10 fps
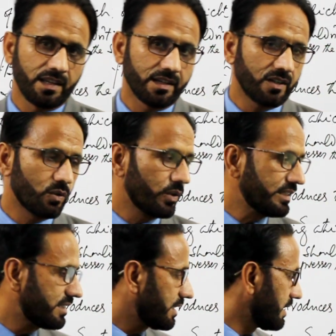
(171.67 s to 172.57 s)
Concluding
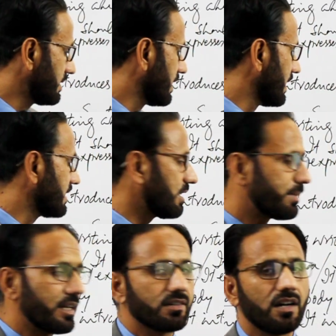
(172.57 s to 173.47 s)
sentence ends the
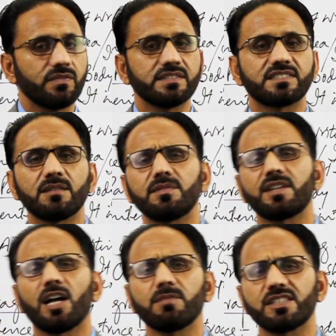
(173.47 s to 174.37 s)
paragraph and
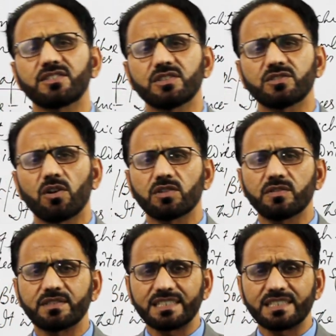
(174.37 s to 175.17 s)
sometimes it's a sort of